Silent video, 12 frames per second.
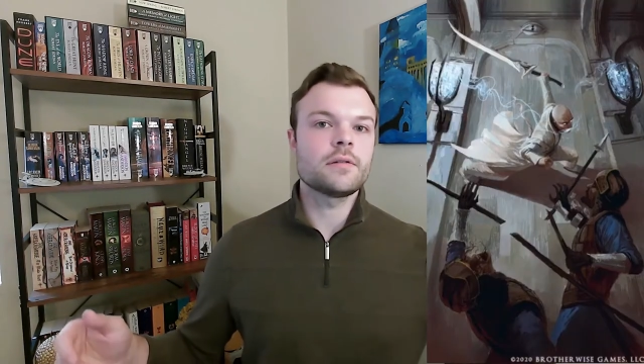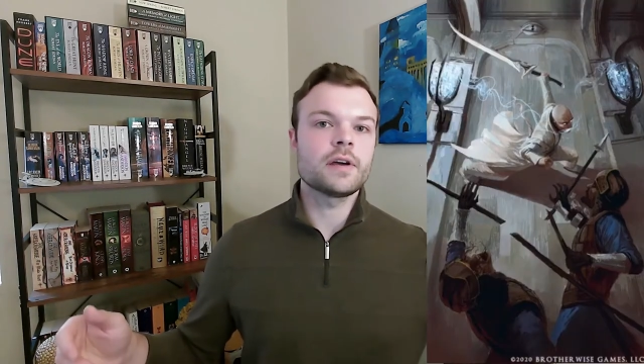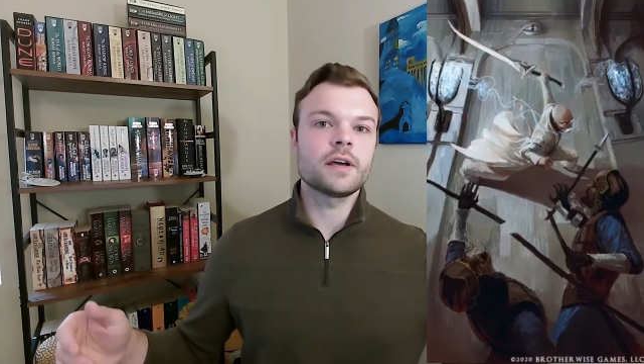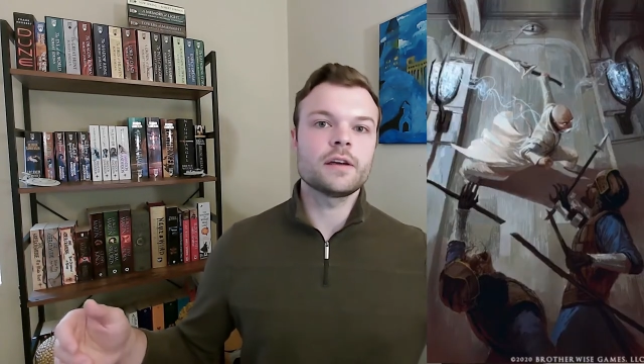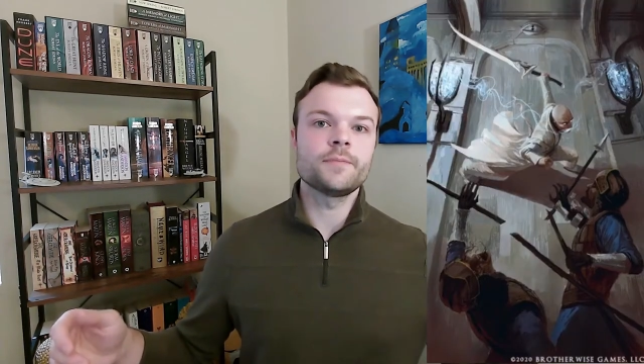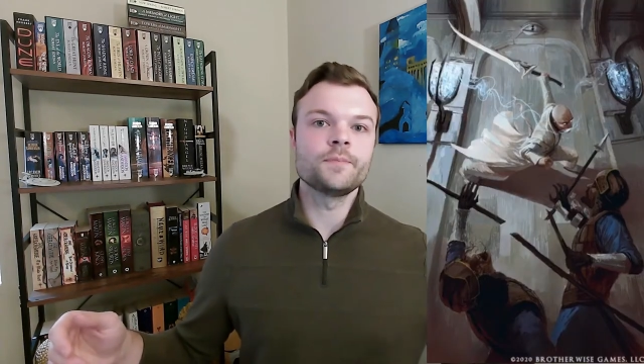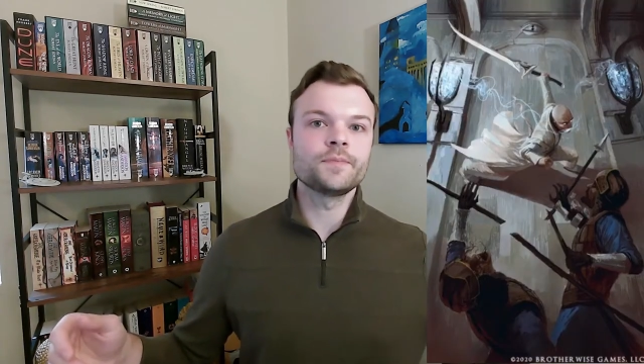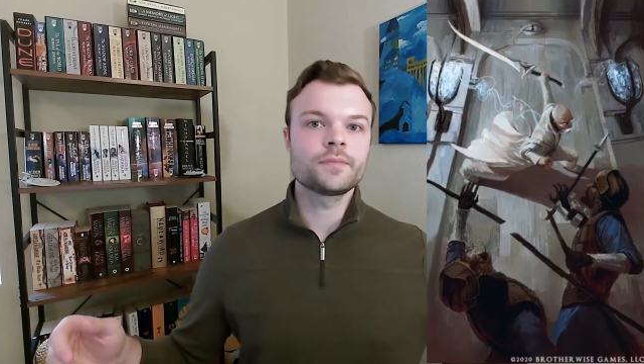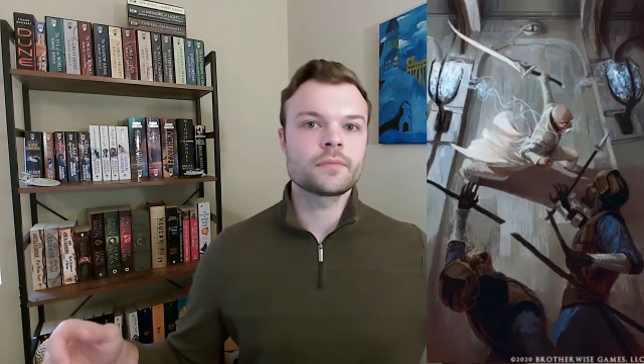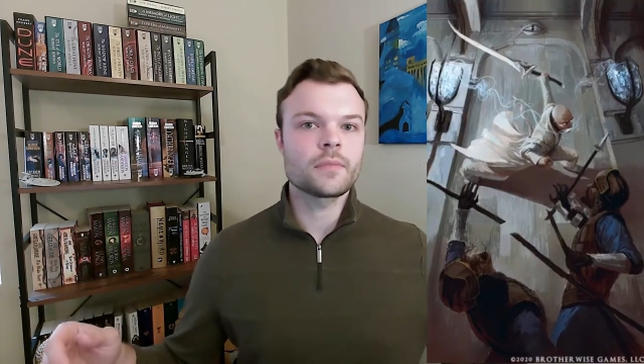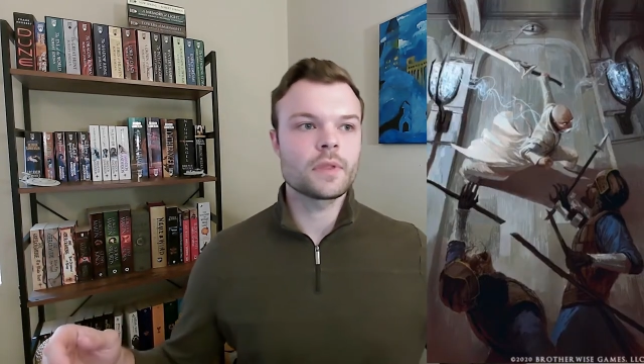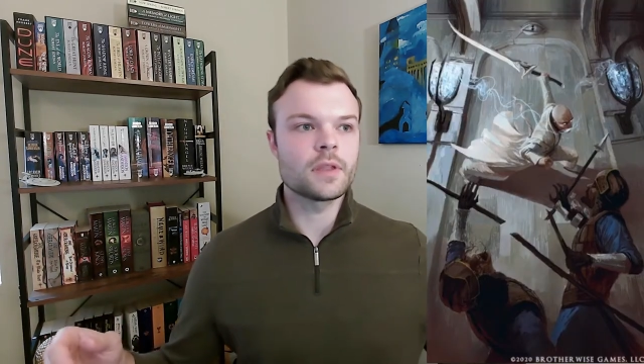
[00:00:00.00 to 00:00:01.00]
had
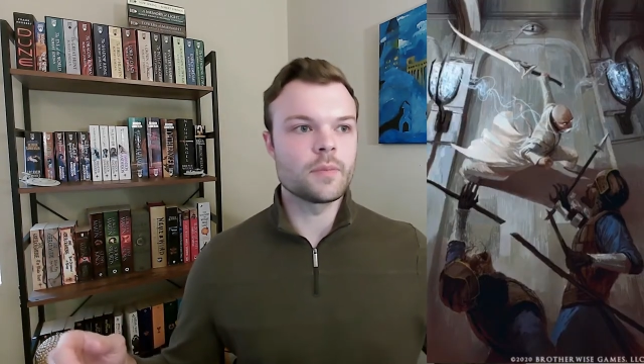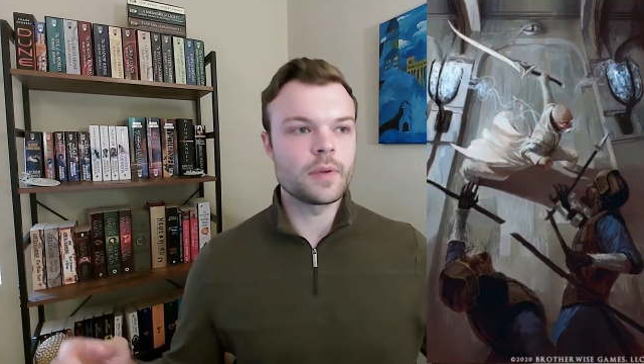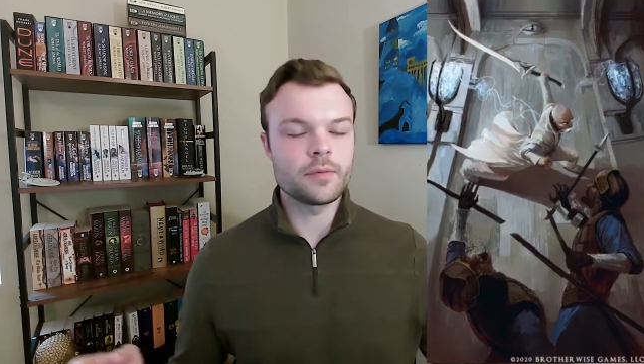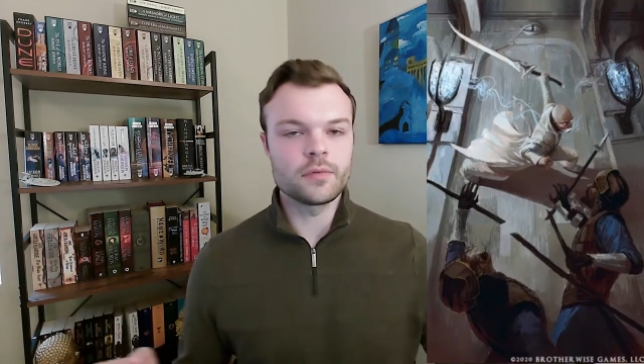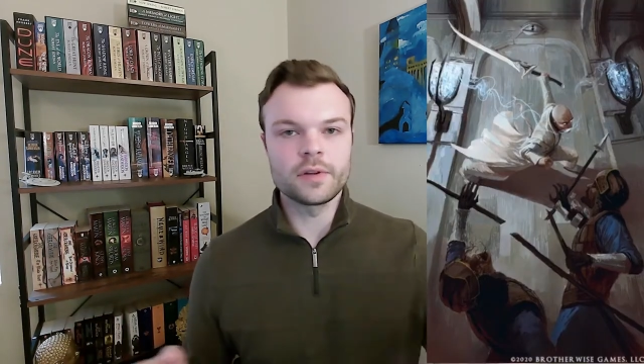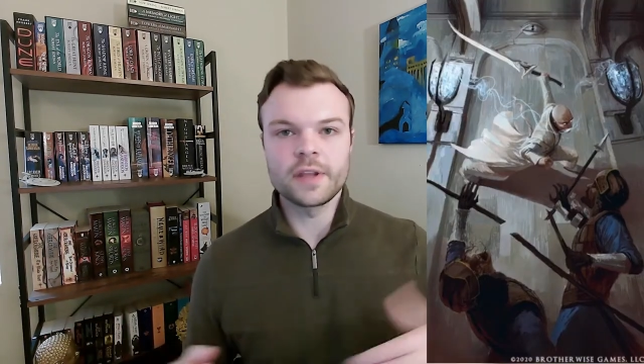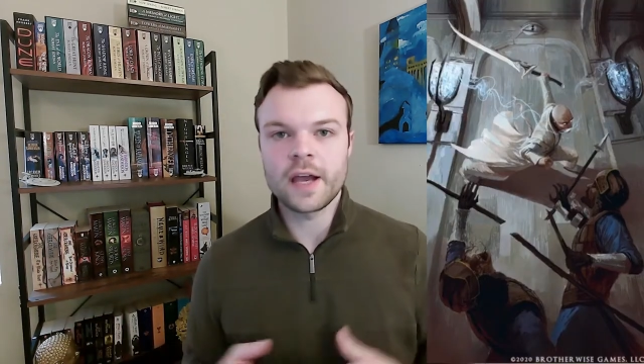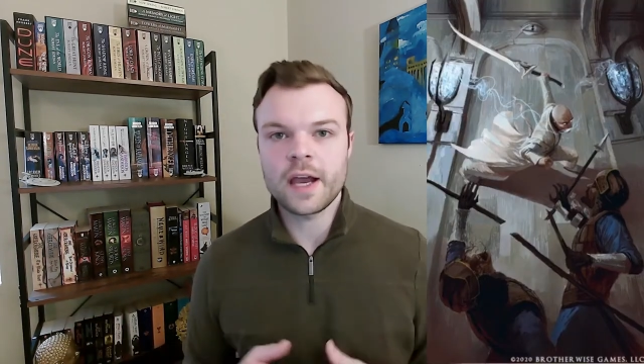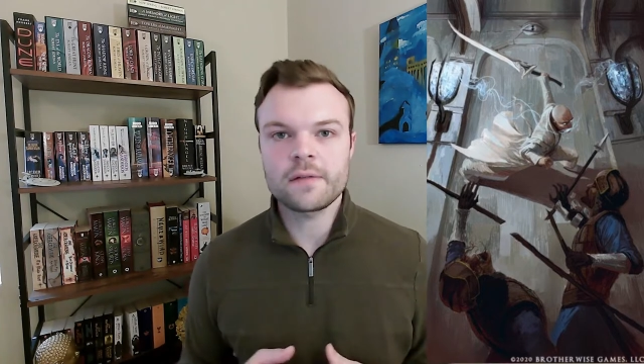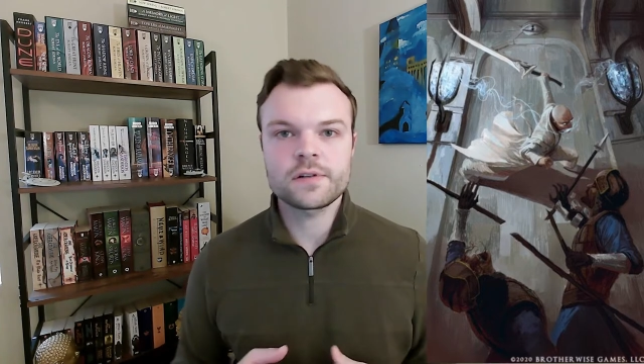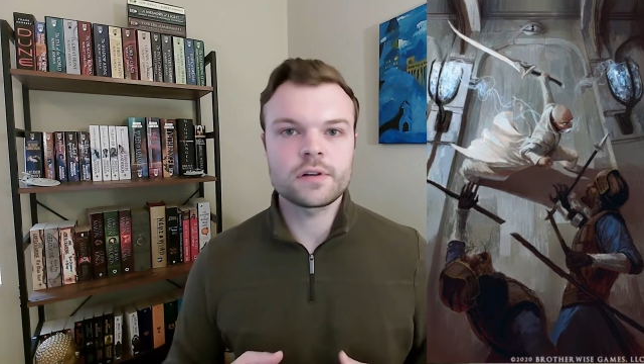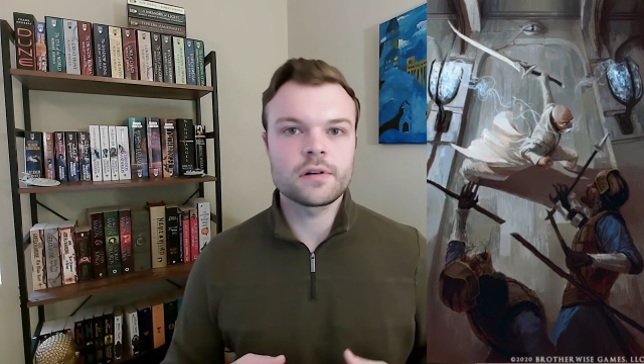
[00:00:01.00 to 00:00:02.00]
the people with the
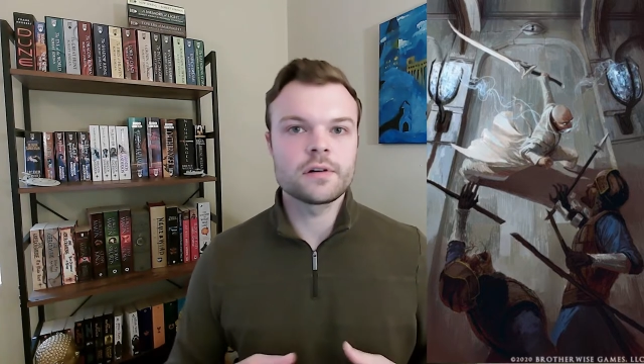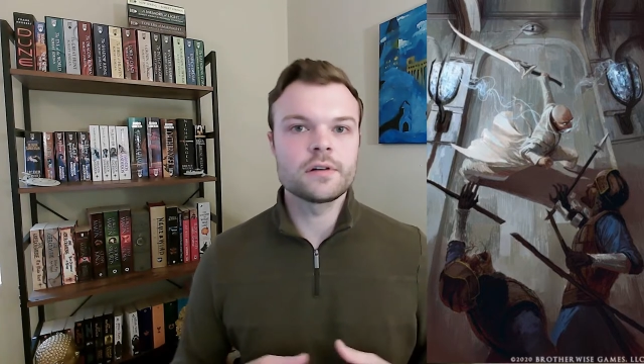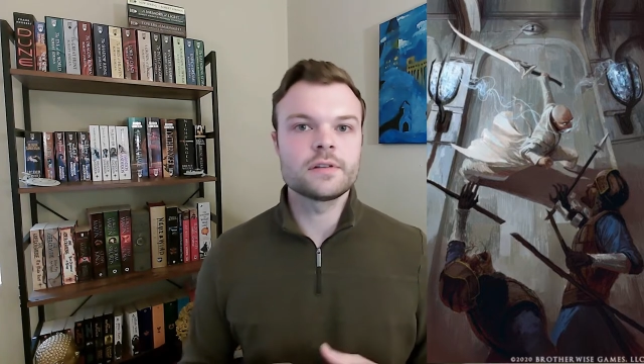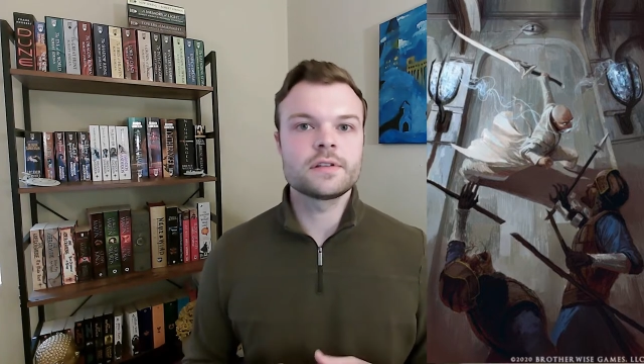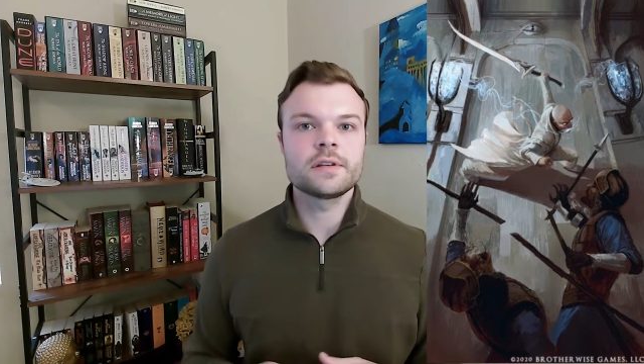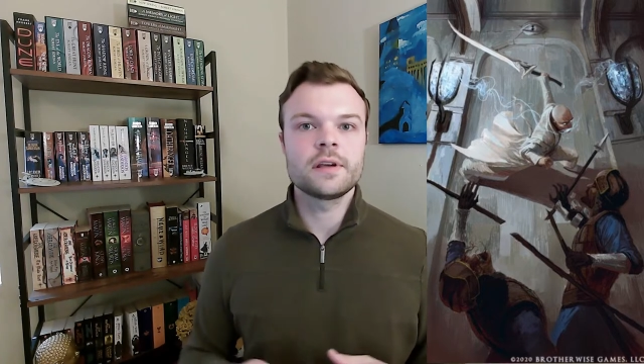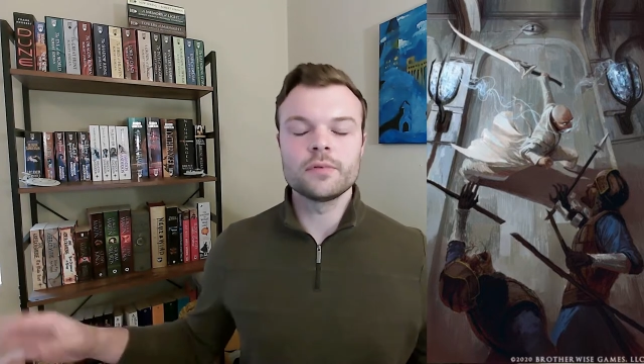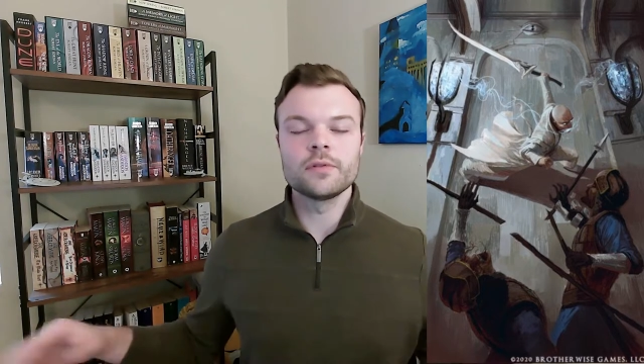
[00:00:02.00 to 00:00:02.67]
half shards,